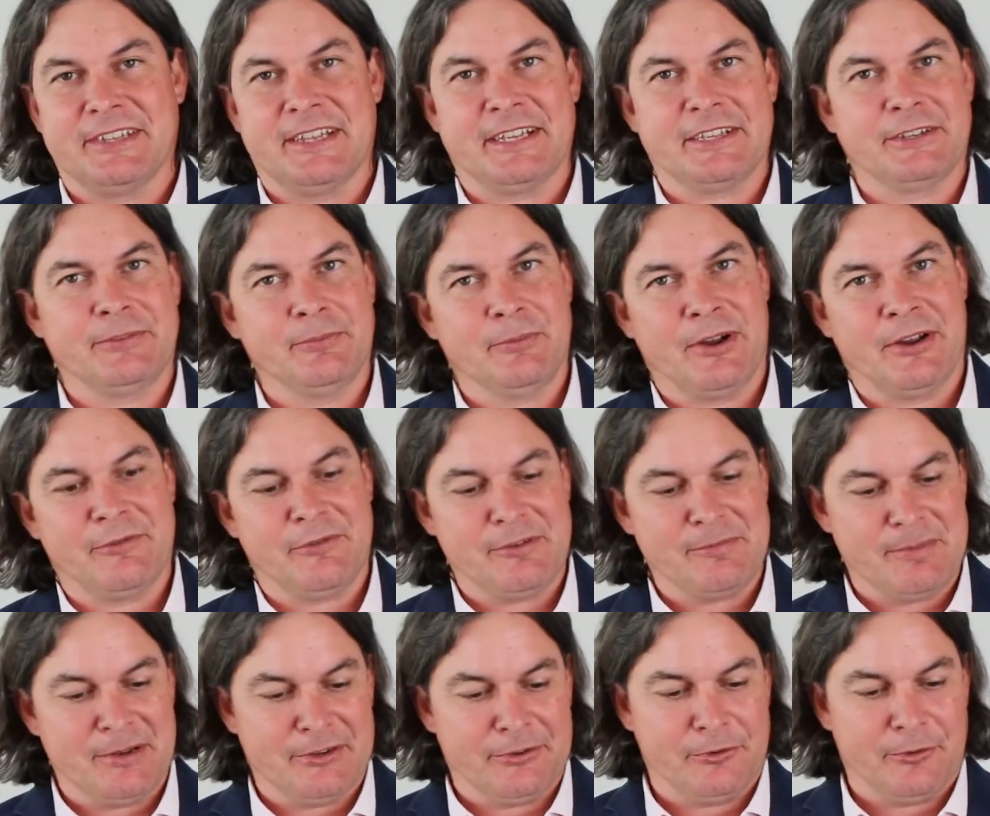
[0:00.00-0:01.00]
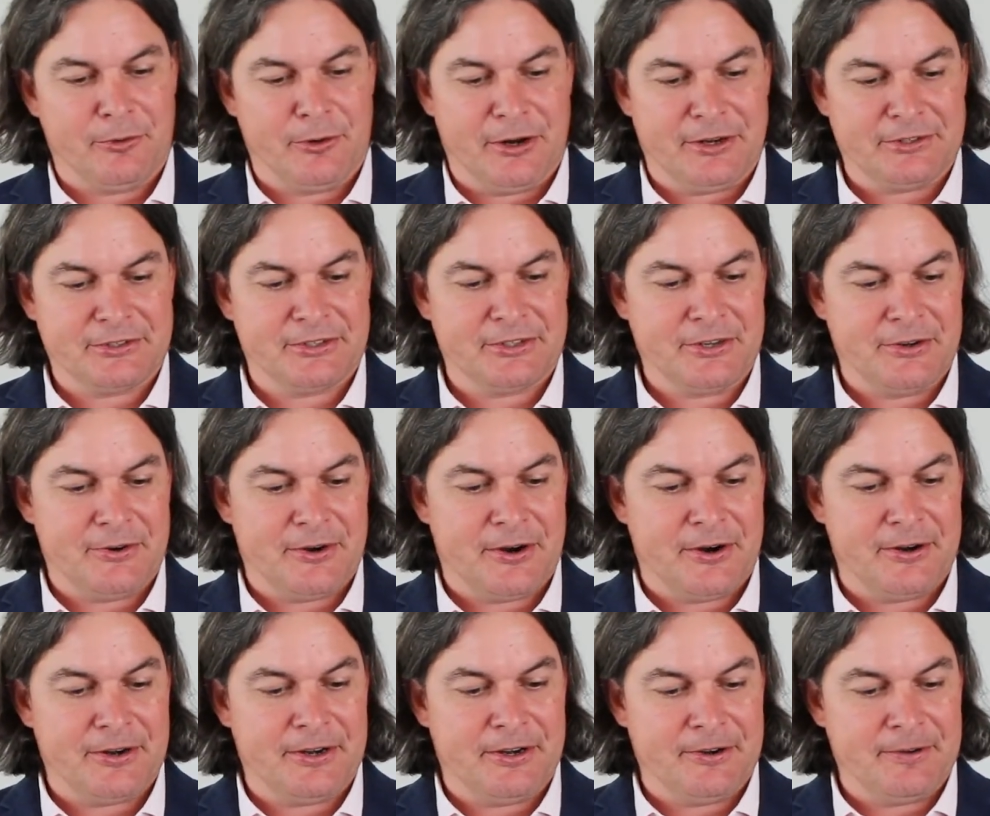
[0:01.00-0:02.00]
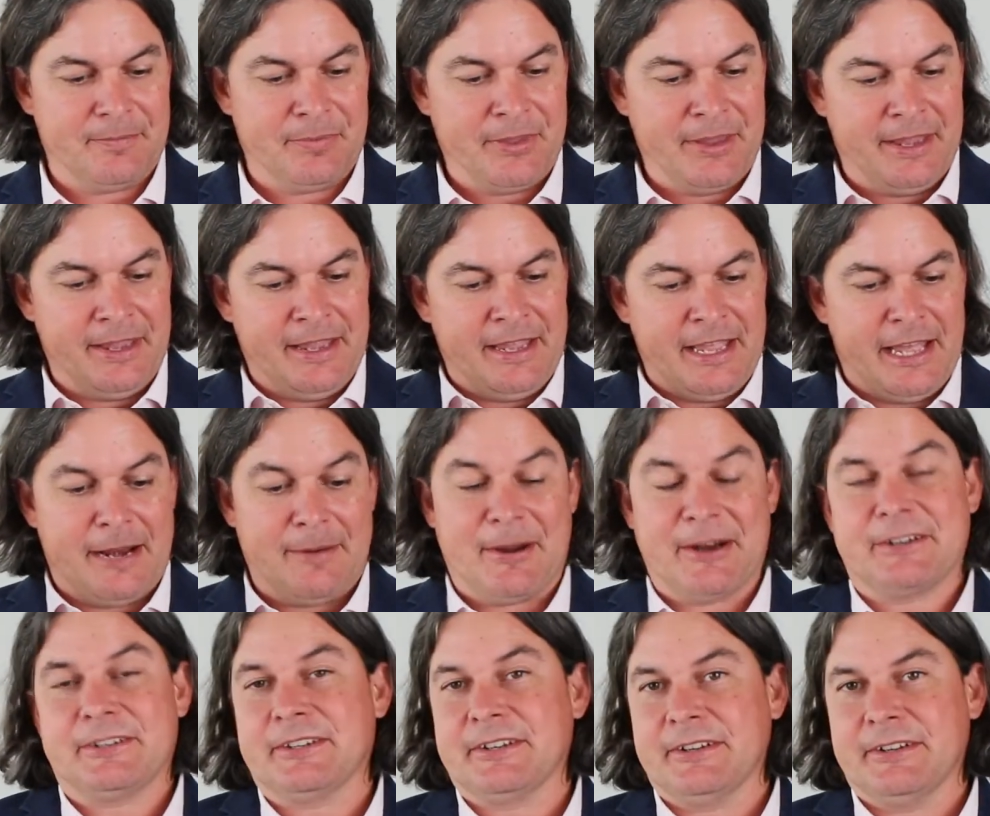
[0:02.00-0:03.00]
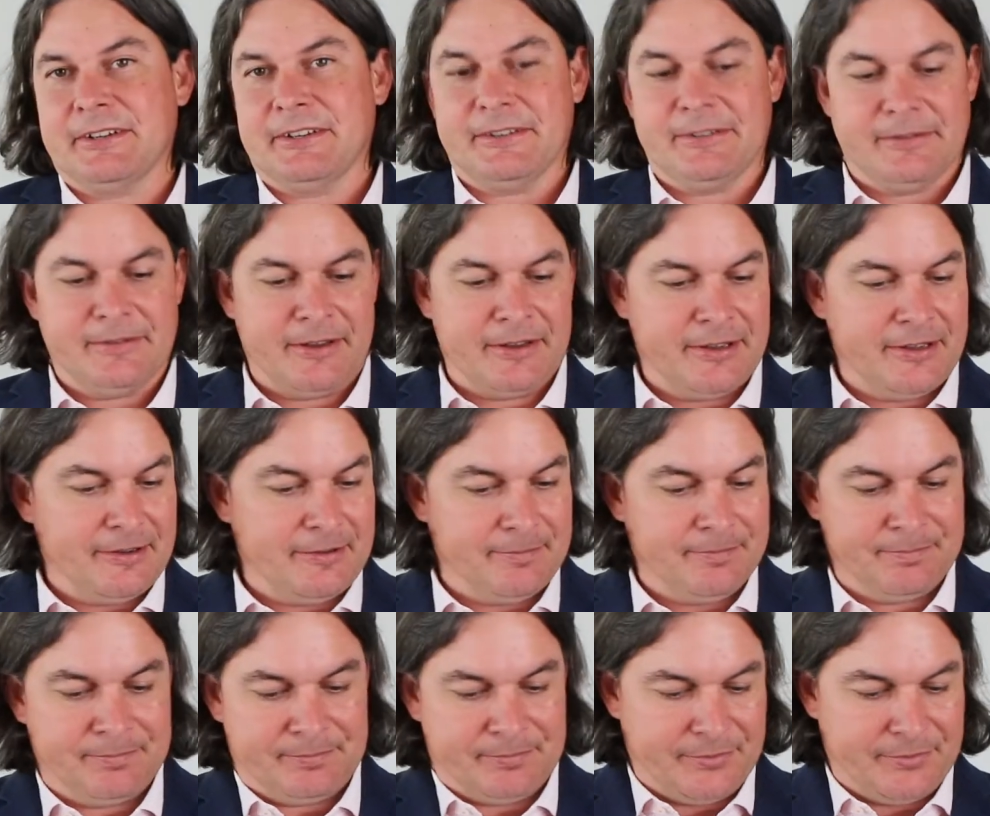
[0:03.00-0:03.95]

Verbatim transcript: And that's why we've been crunched so hard here. And I'm actually going to, um,